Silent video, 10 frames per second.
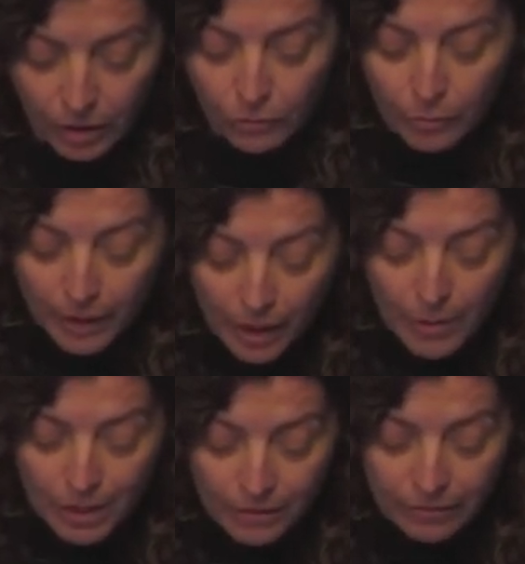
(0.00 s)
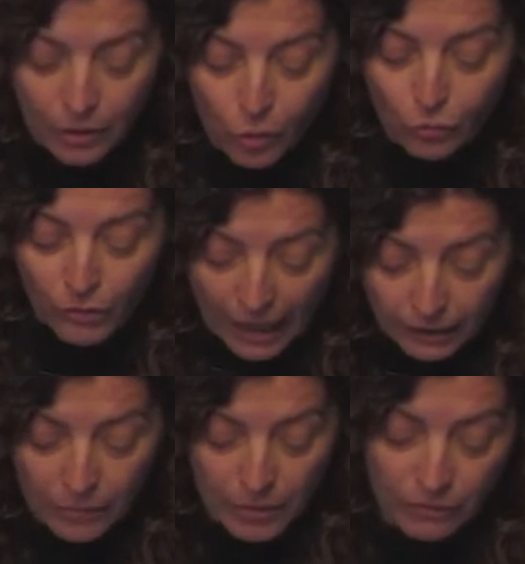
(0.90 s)
For Benjamin, the flaneur
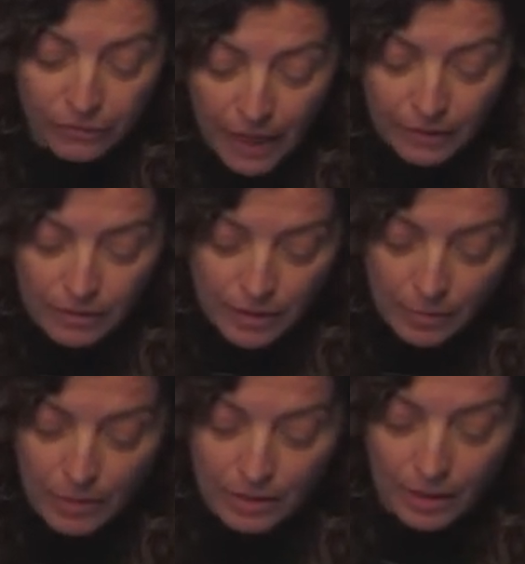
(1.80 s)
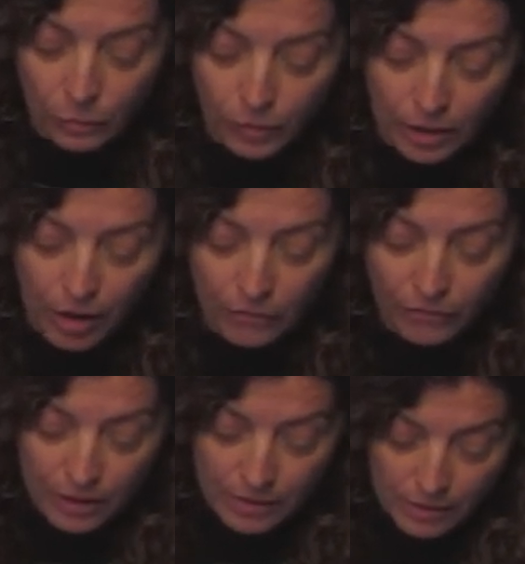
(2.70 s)
flatters himself with a
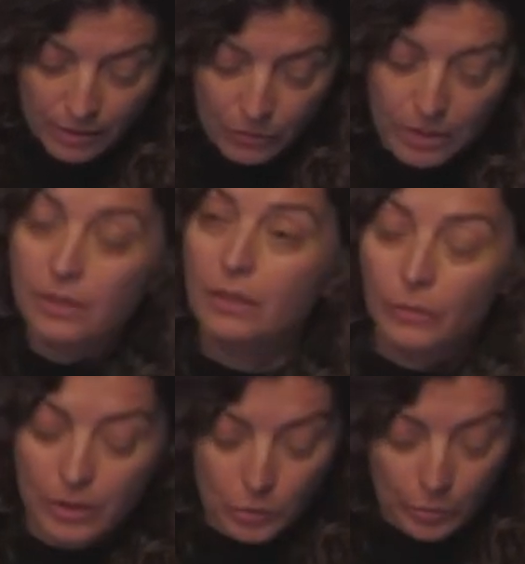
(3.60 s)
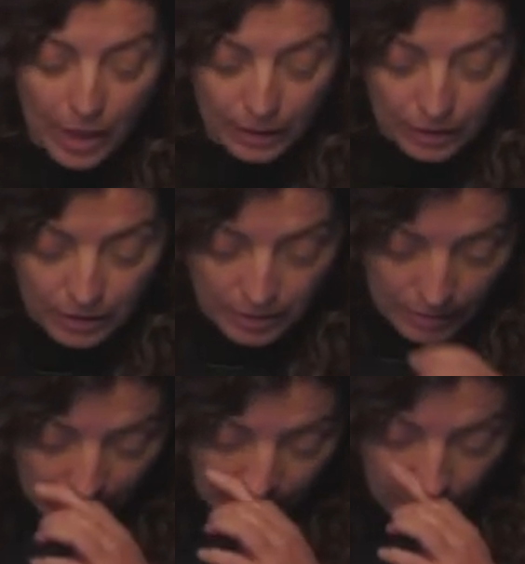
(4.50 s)
confidence associated with his practice.
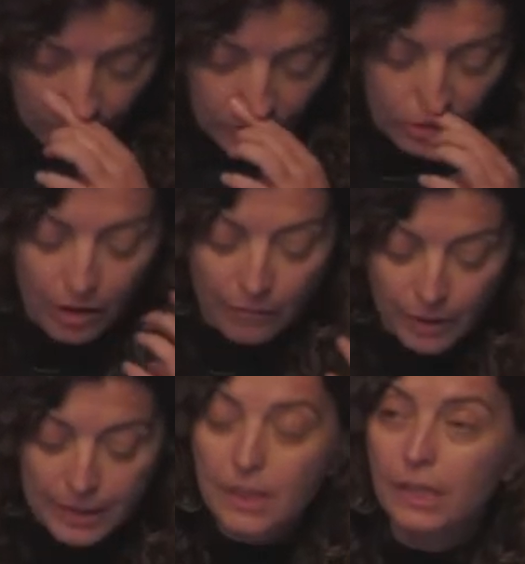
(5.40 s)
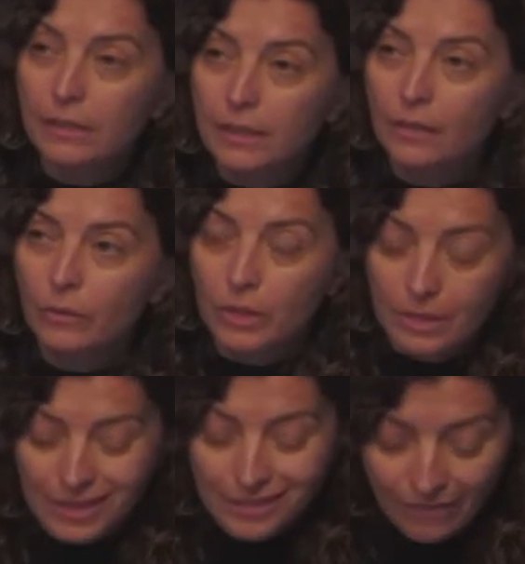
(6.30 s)
Physiognomic skill, in other words,
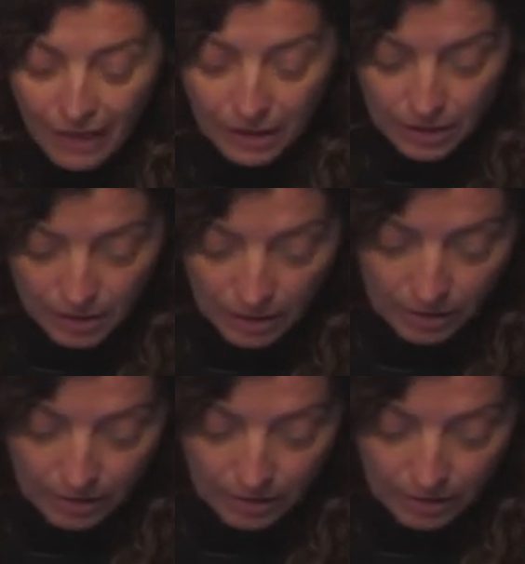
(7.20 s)
is a fantasy.